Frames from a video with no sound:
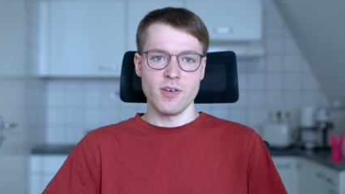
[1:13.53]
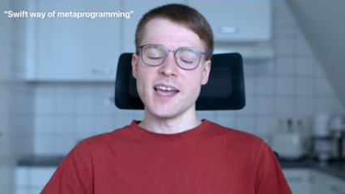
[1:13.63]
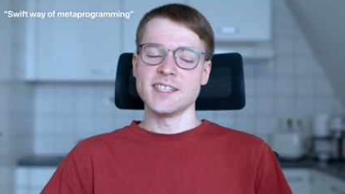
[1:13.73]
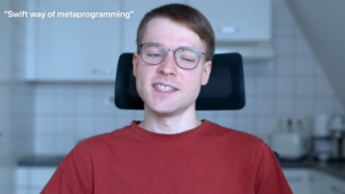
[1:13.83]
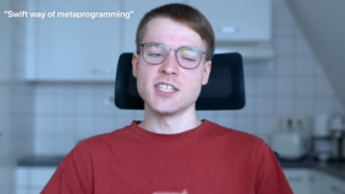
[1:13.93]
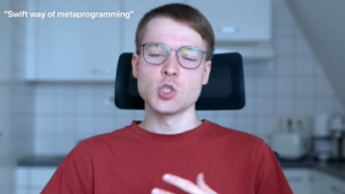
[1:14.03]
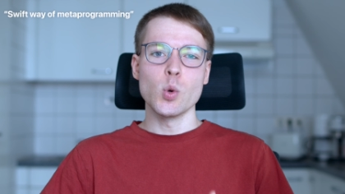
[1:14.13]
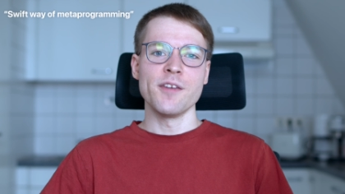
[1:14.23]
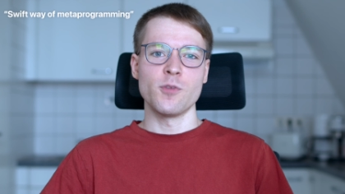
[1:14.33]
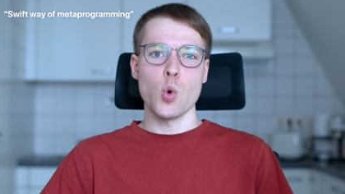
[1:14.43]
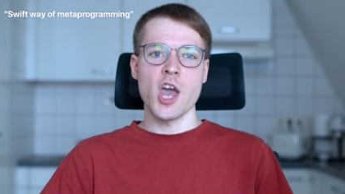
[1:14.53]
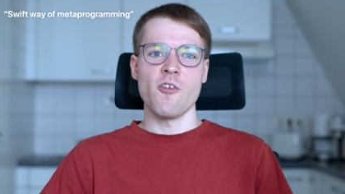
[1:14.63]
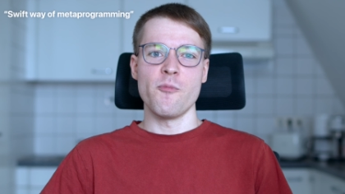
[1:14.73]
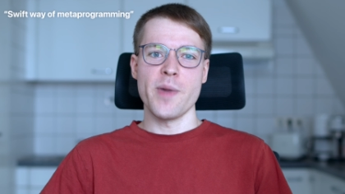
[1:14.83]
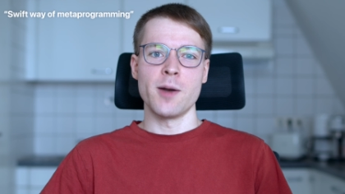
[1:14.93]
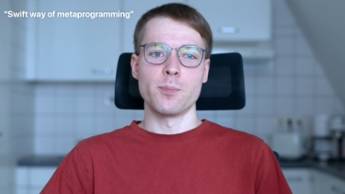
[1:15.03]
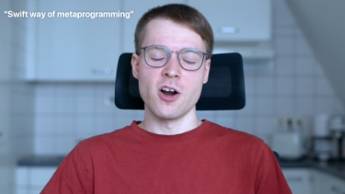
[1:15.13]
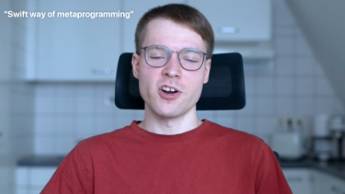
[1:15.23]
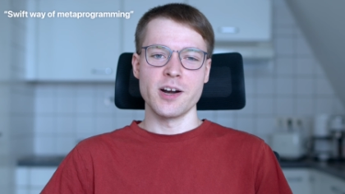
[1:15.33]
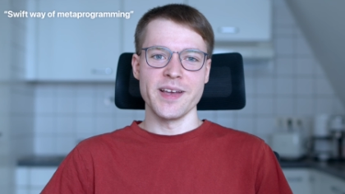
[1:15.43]
It's the Swift way of
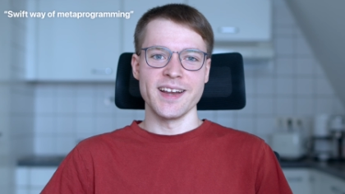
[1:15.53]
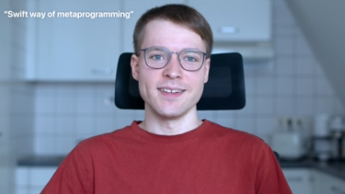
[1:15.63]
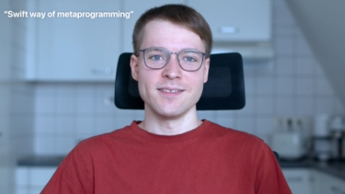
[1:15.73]
metaprogramming.